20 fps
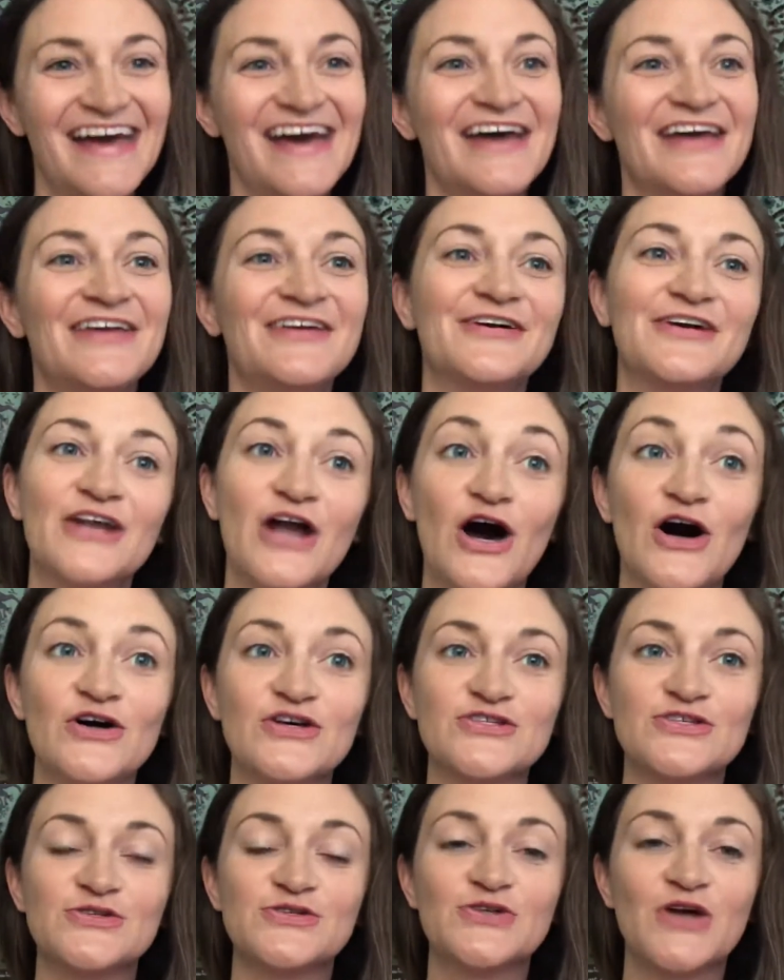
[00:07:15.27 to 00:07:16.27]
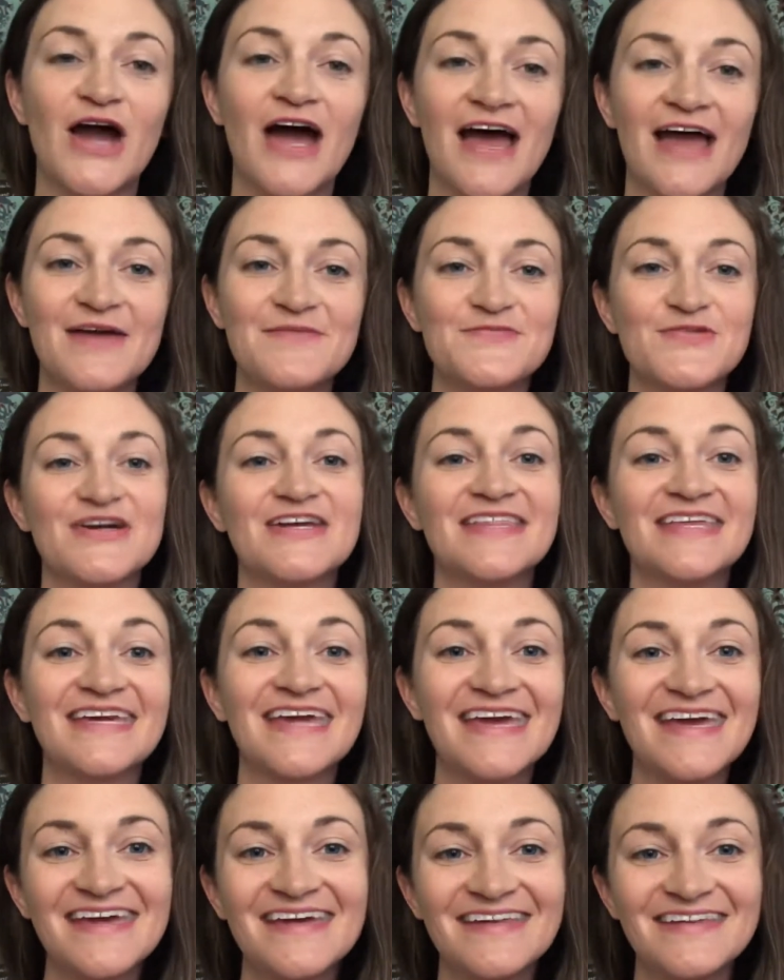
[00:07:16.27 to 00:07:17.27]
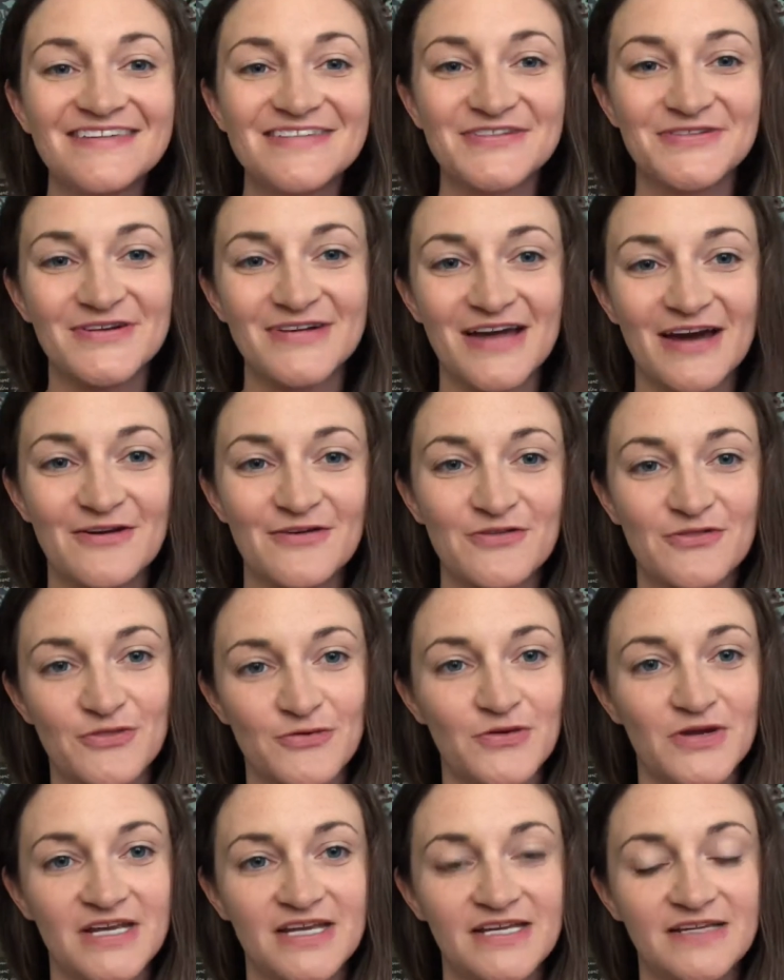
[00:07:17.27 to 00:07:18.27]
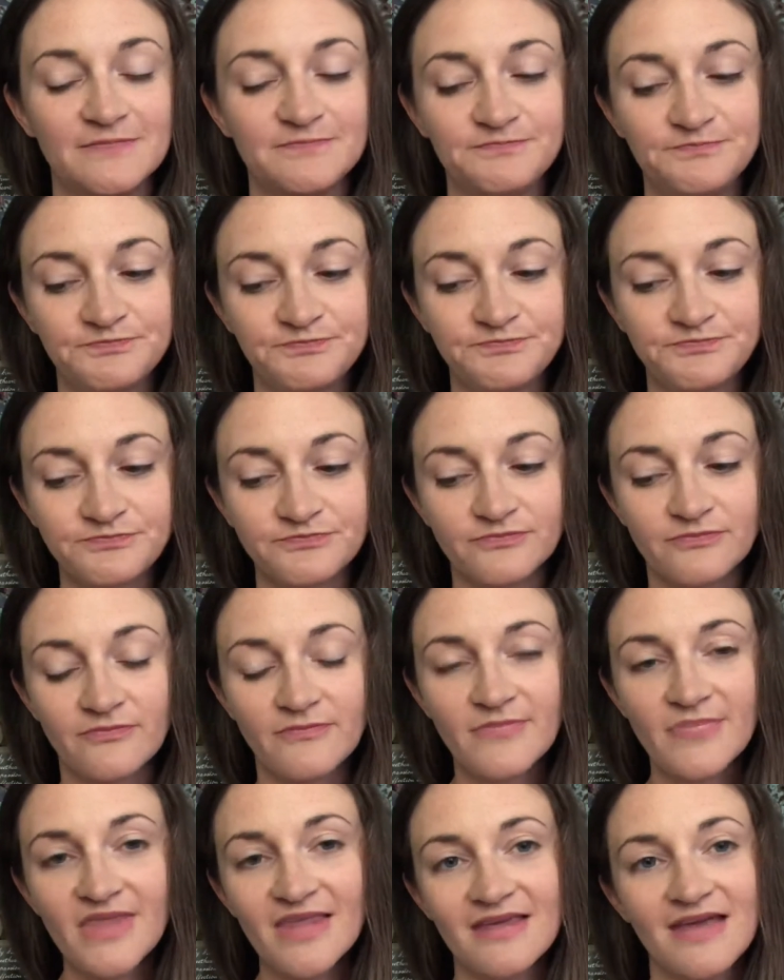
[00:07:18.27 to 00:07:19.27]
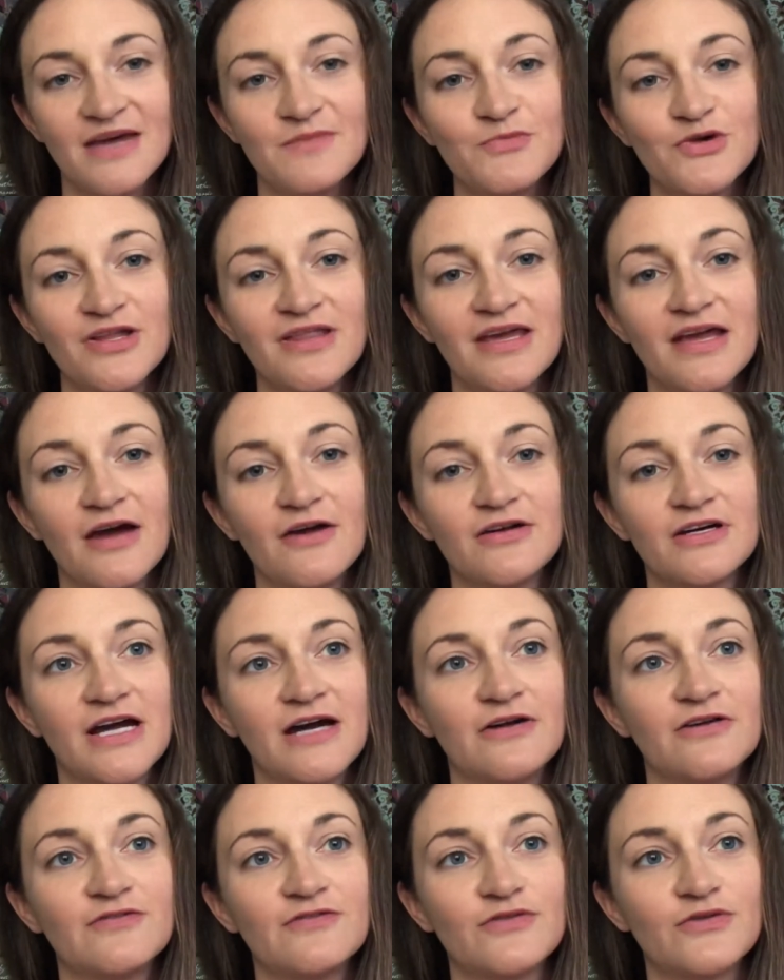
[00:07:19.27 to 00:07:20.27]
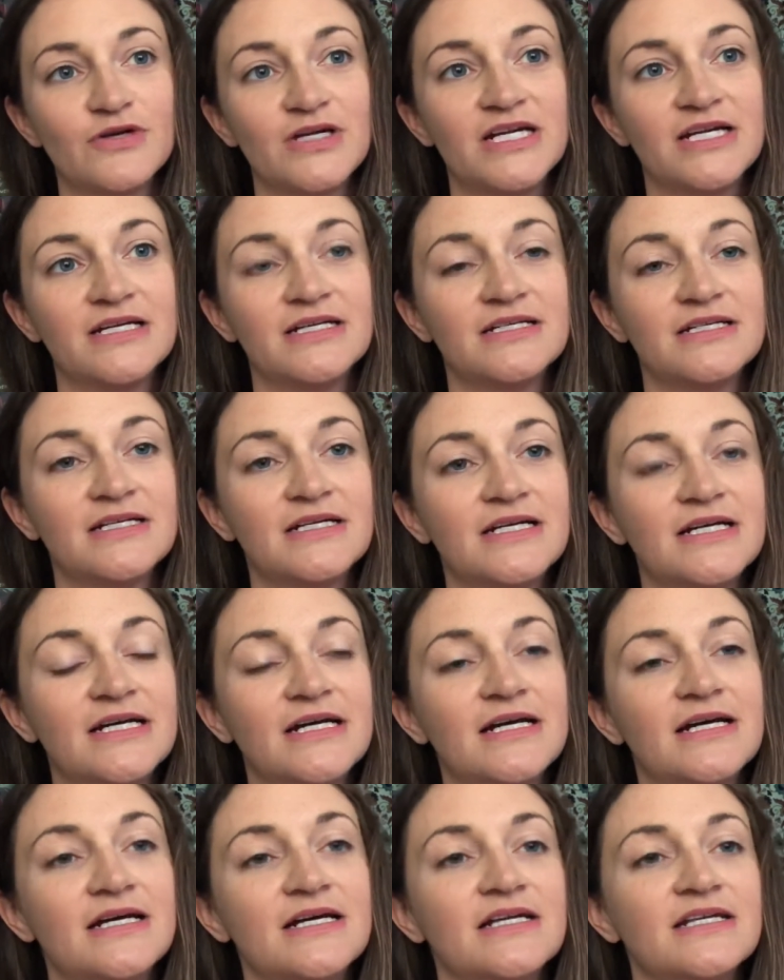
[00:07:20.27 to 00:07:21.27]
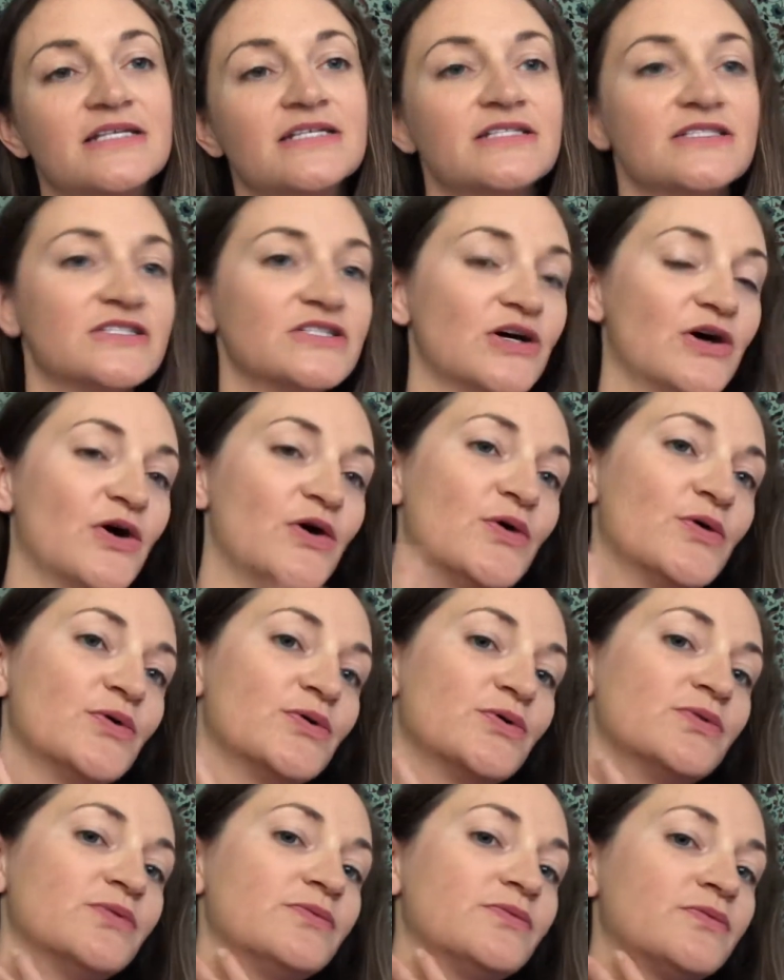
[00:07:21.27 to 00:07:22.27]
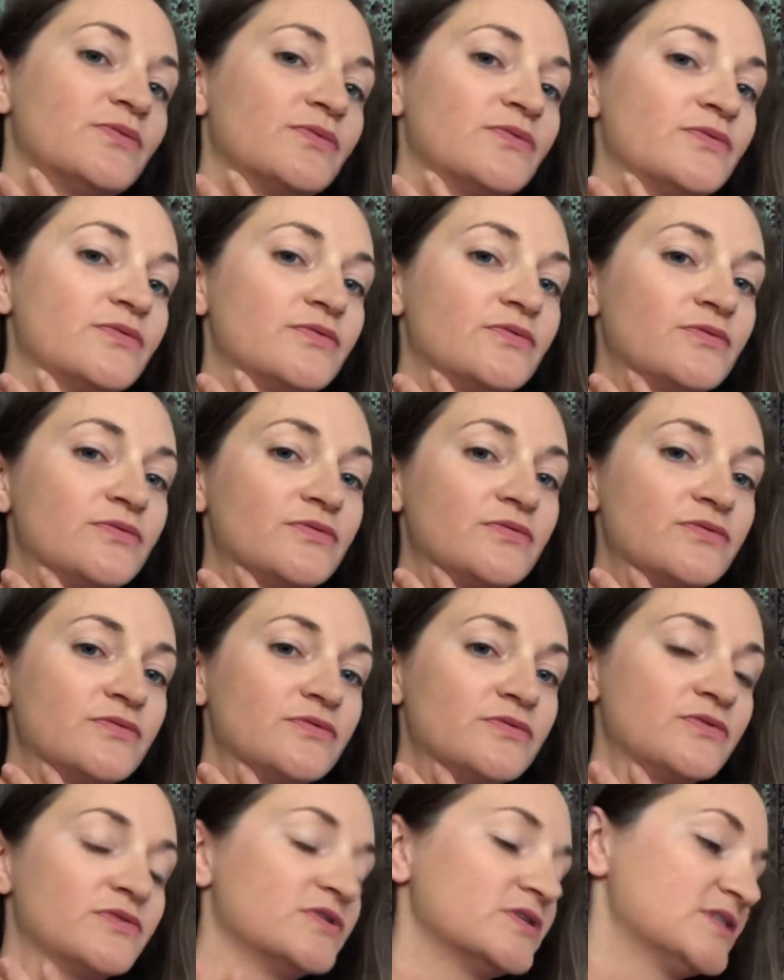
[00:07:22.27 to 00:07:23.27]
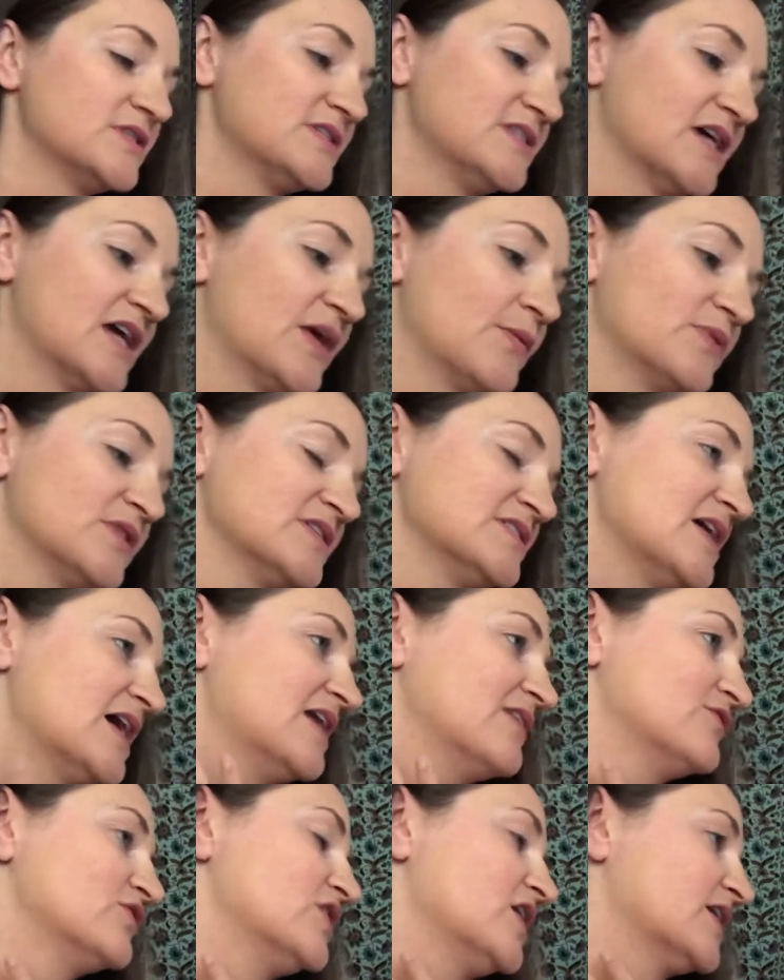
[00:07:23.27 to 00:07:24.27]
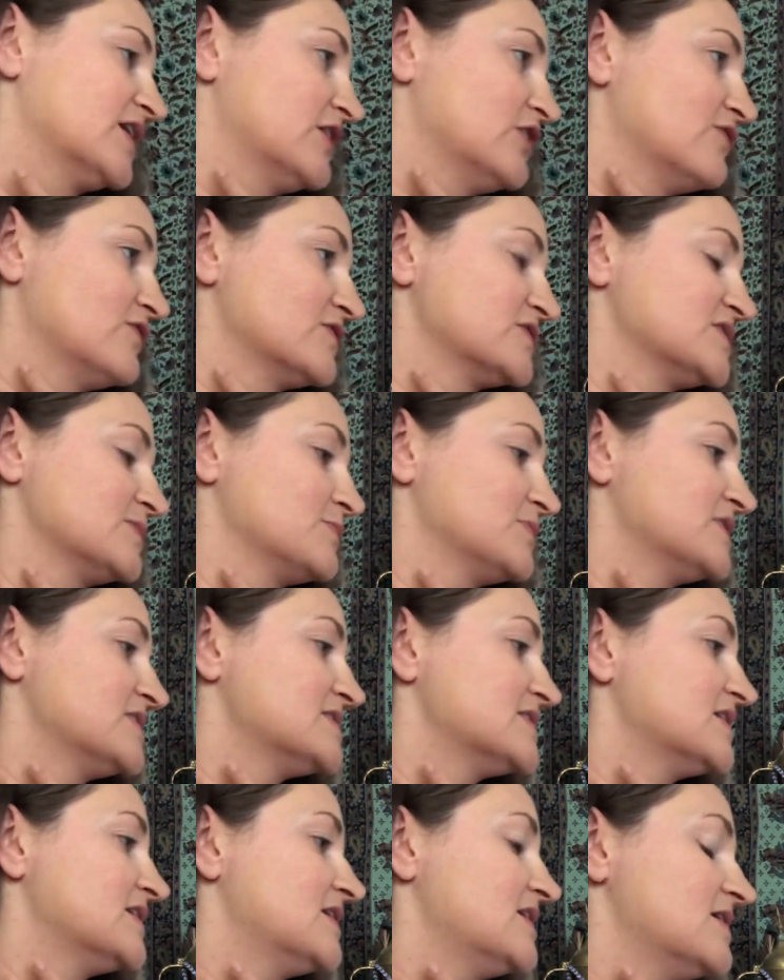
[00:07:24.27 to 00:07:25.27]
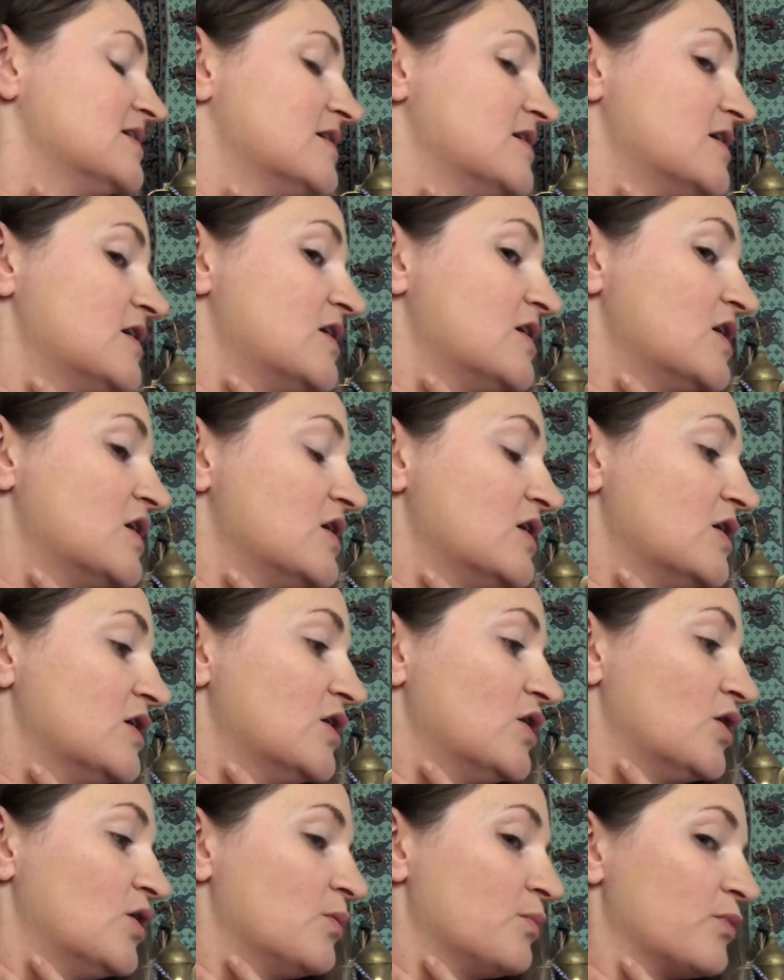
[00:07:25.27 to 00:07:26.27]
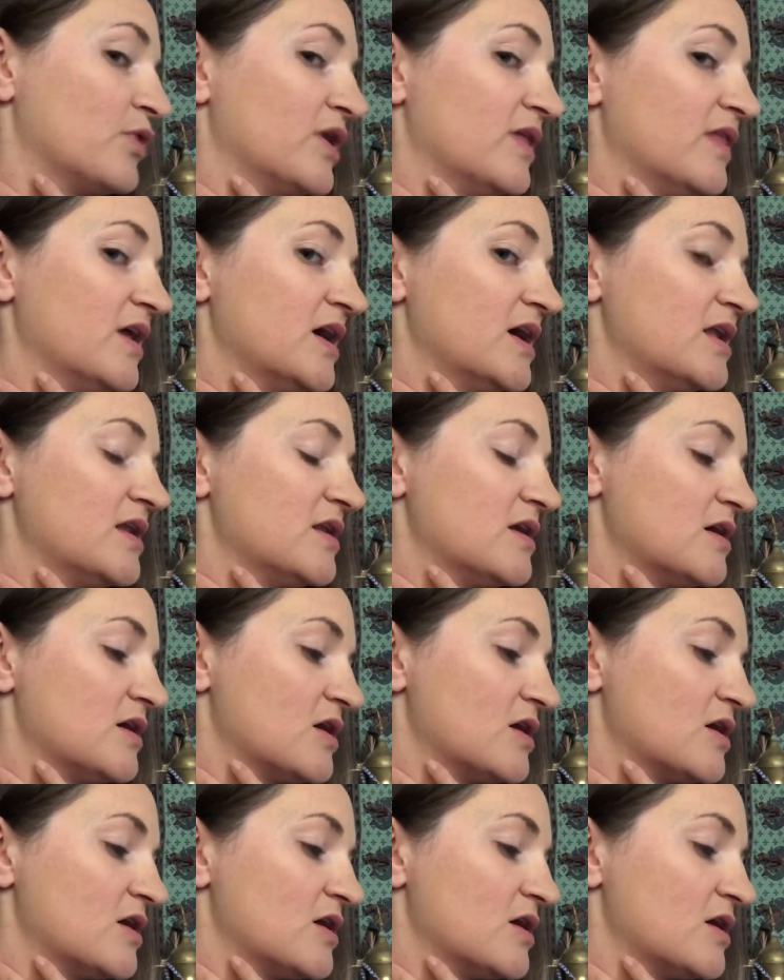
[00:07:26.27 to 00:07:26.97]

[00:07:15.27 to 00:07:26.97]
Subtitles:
You can also try breathing in to a count of 3 and breathing out a count of 3. So sticking with the side of your neck here for simplicity. Breathe in.